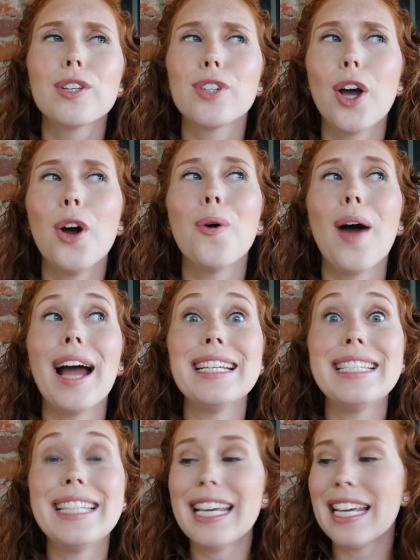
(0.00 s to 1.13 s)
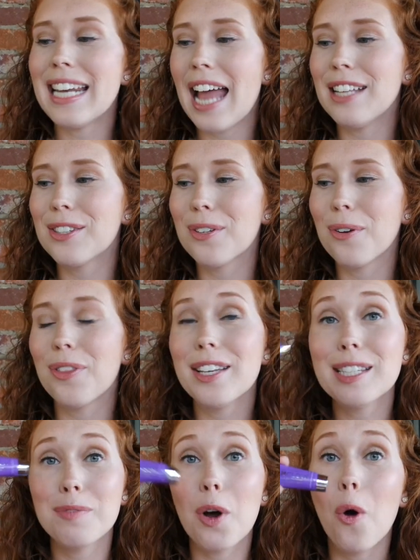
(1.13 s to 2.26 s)
So I did and so
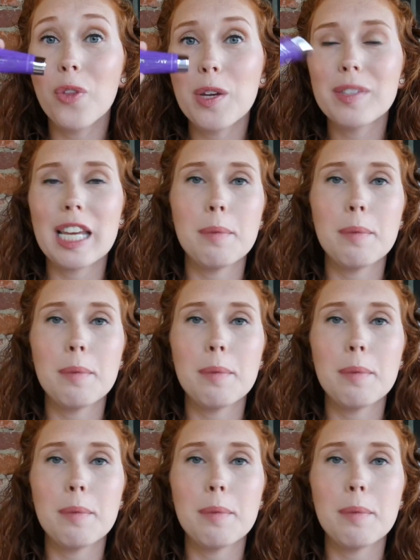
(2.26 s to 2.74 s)
this only was